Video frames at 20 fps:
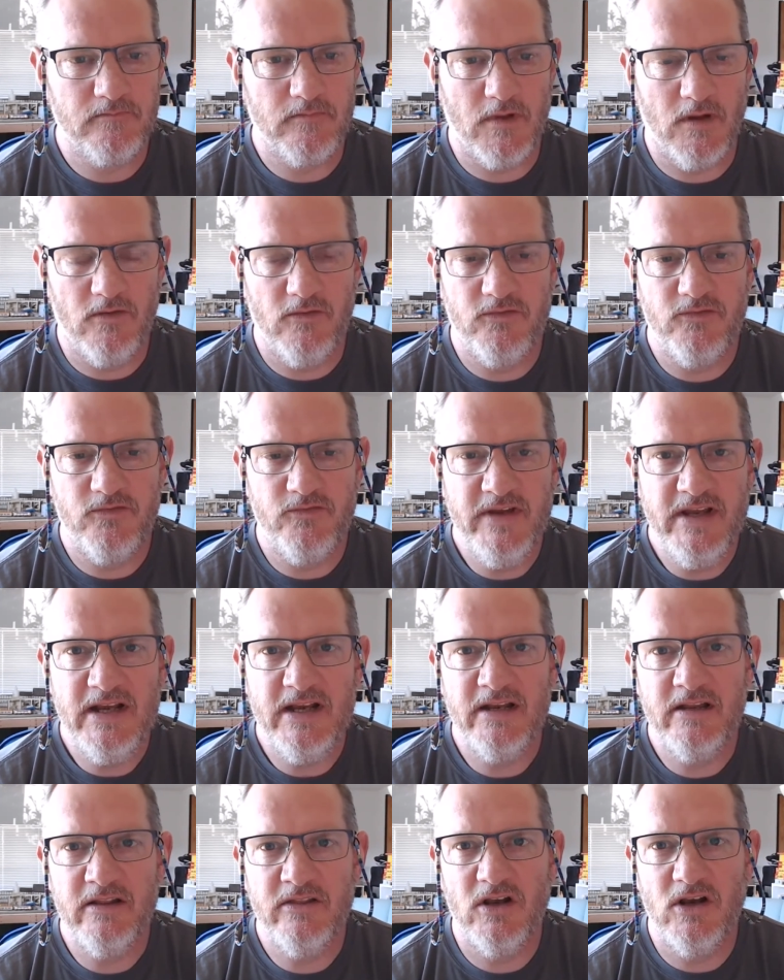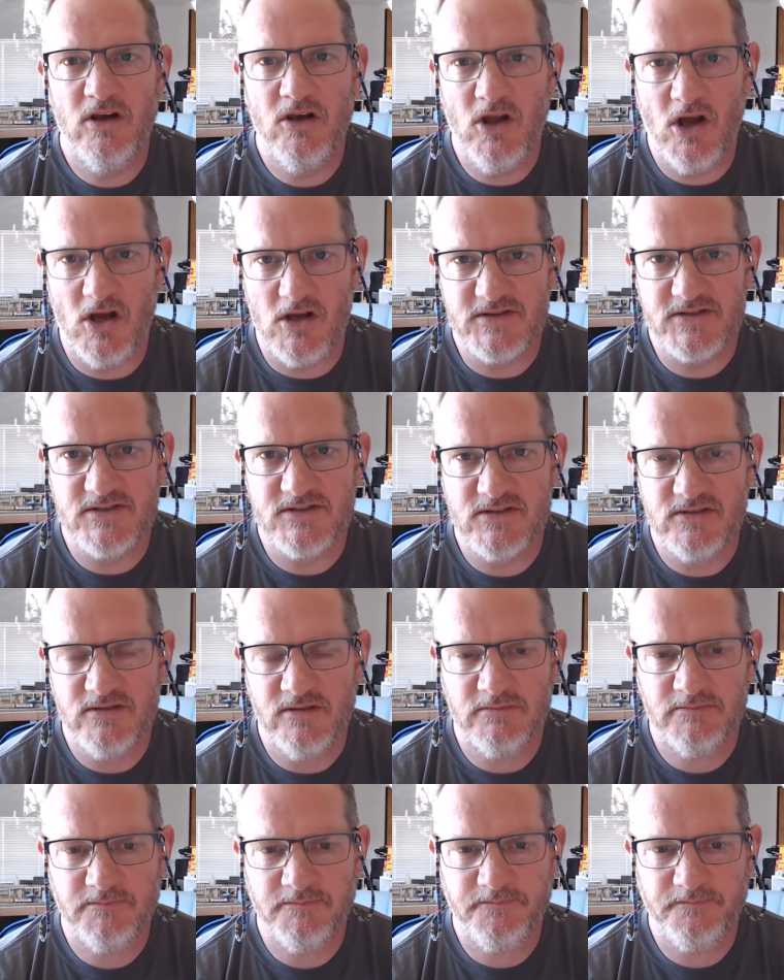feeling the loss
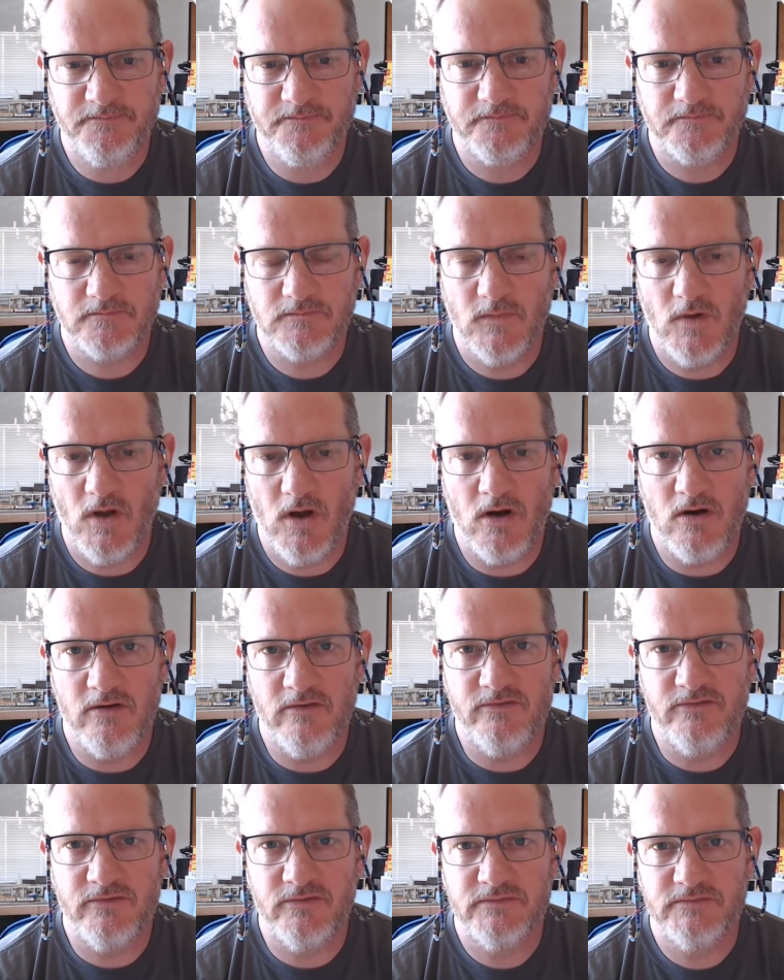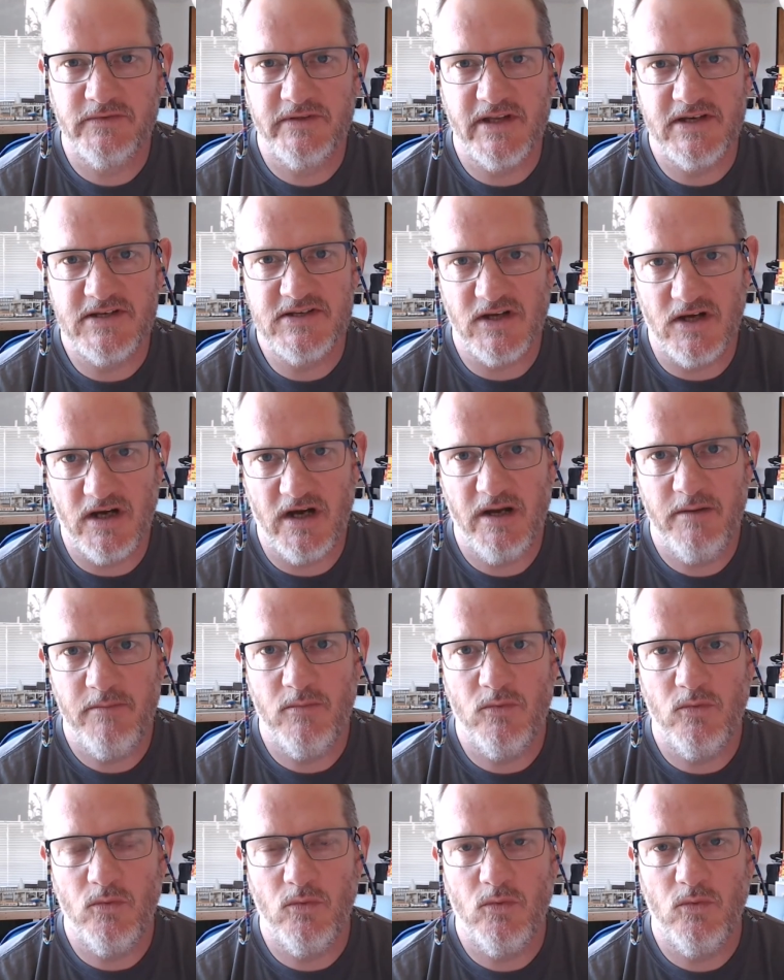of the
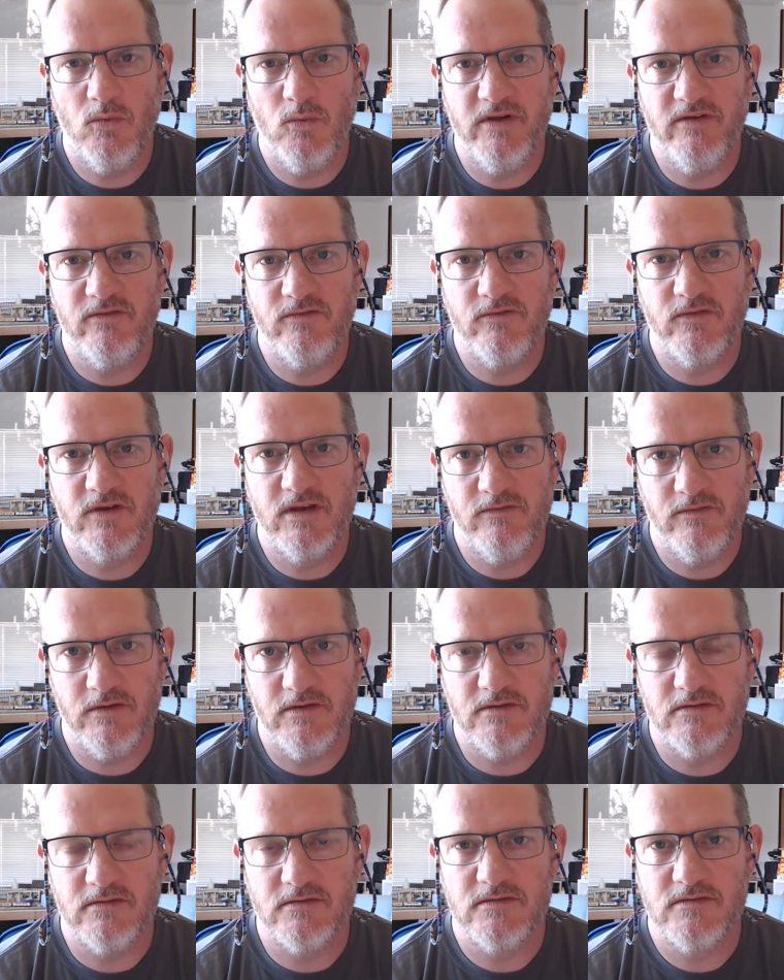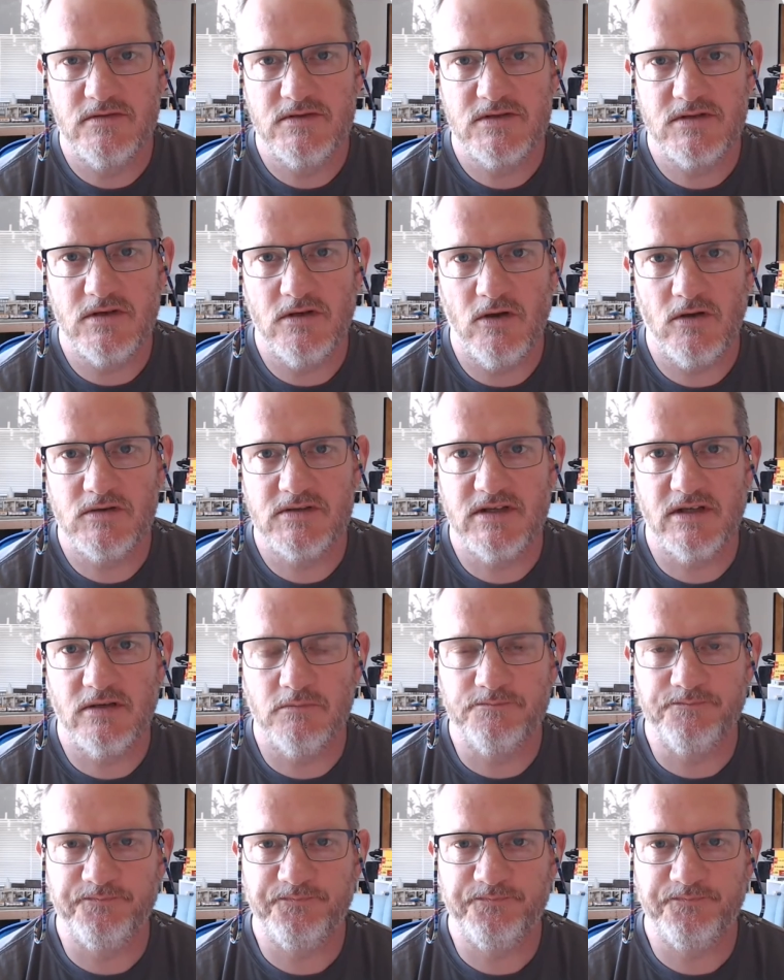time we've given to lockdown.